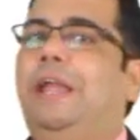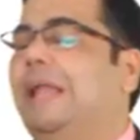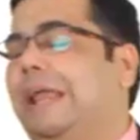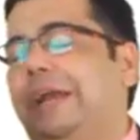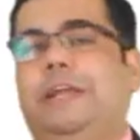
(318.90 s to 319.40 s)

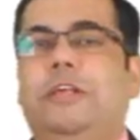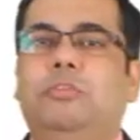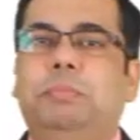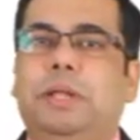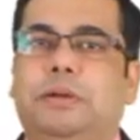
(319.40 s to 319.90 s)
indirect
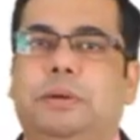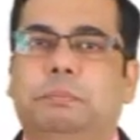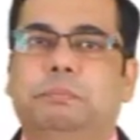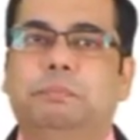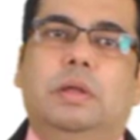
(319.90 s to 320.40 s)
test method.
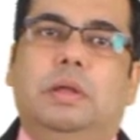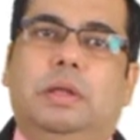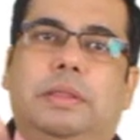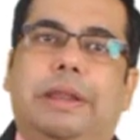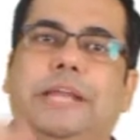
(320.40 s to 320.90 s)

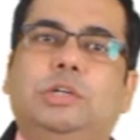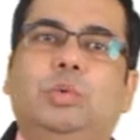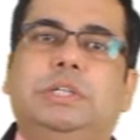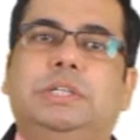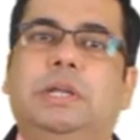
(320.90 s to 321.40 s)
The next
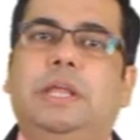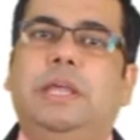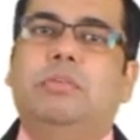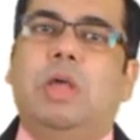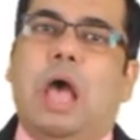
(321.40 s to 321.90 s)
question
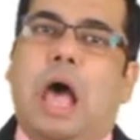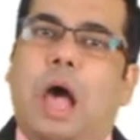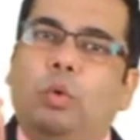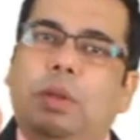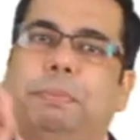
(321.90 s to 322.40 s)
is
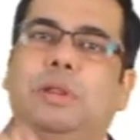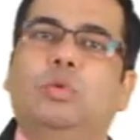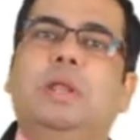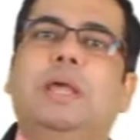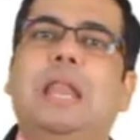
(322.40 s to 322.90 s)
how the
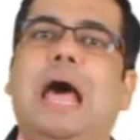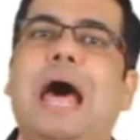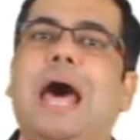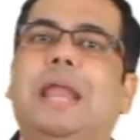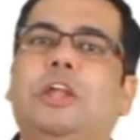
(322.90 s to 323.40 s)
personnel
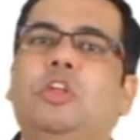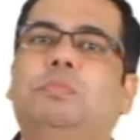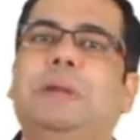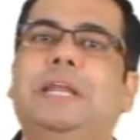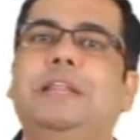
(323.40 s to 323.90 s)
are
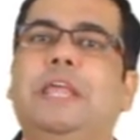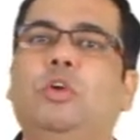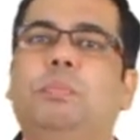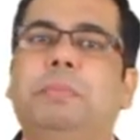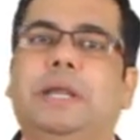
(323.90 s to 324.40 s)
inspecting the
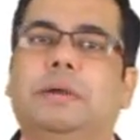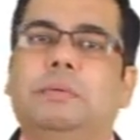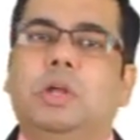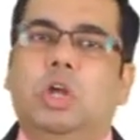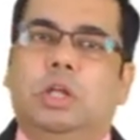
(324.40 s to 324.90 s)
equipment.